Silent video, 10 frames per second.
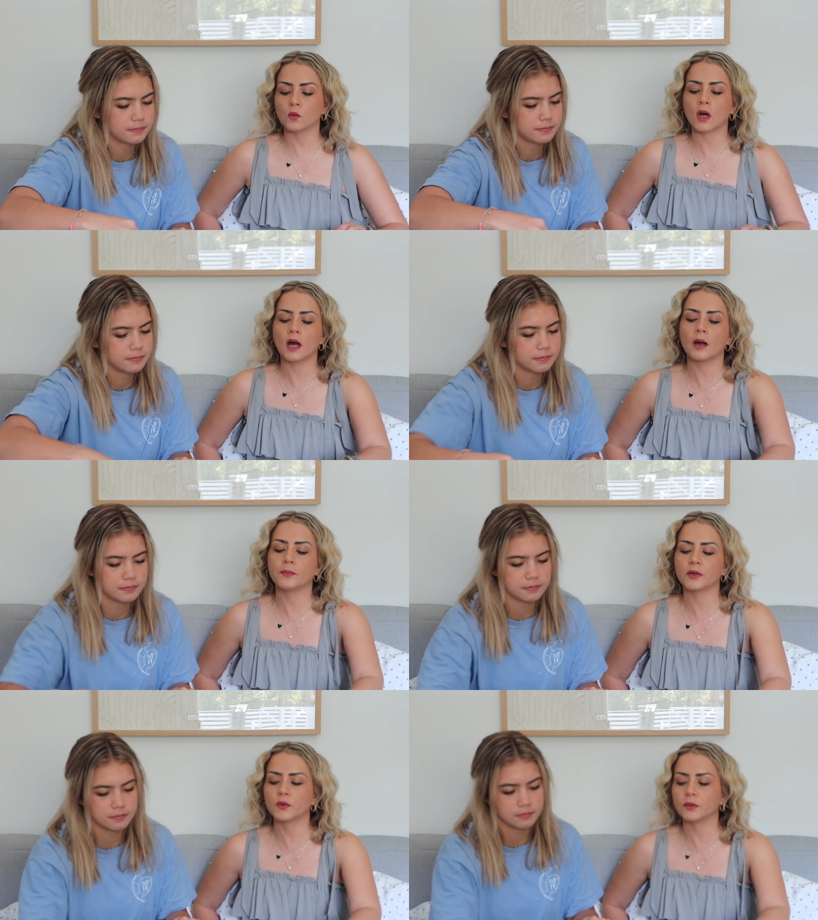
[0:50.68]
Speaker 1: what
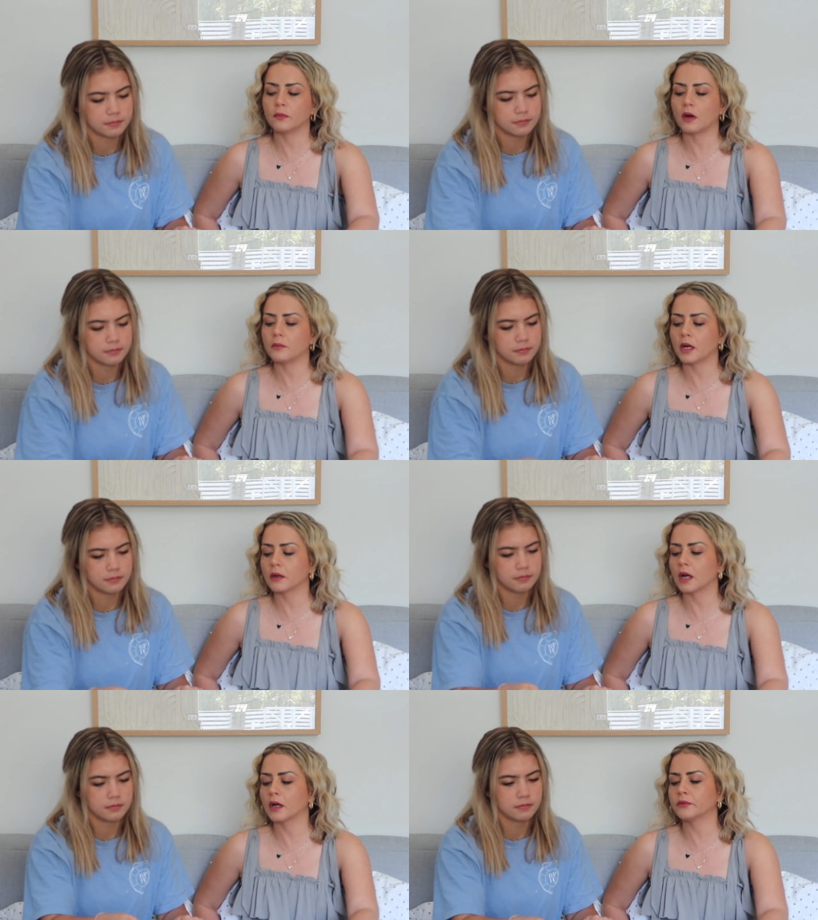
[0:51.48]
happened with Mom and
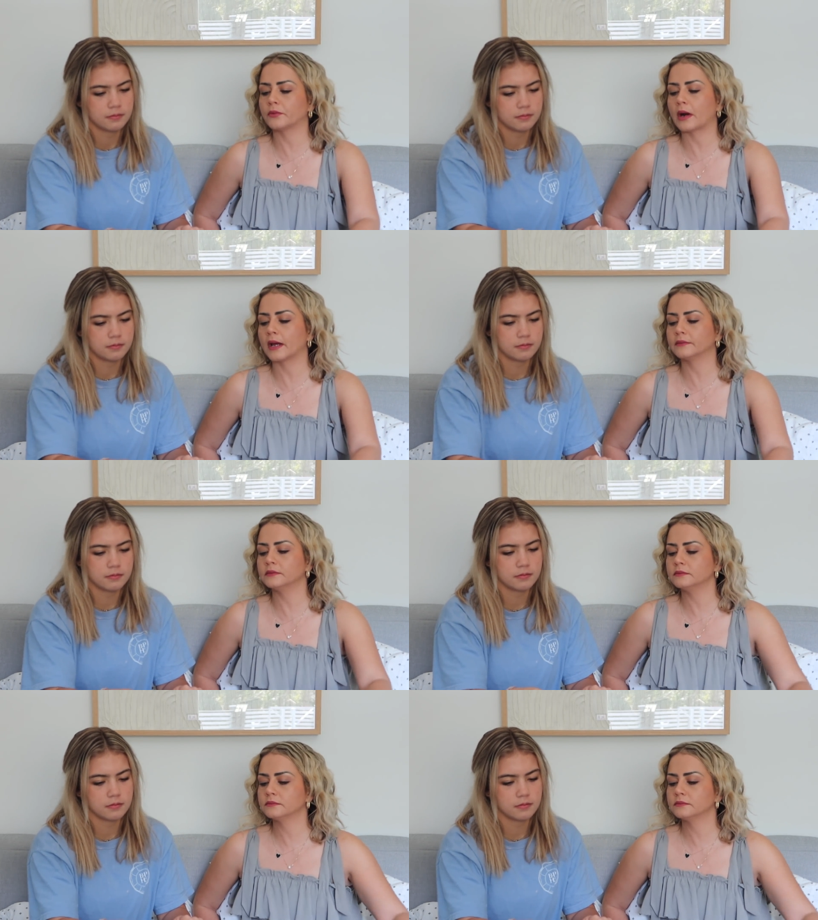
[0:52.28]
I rant.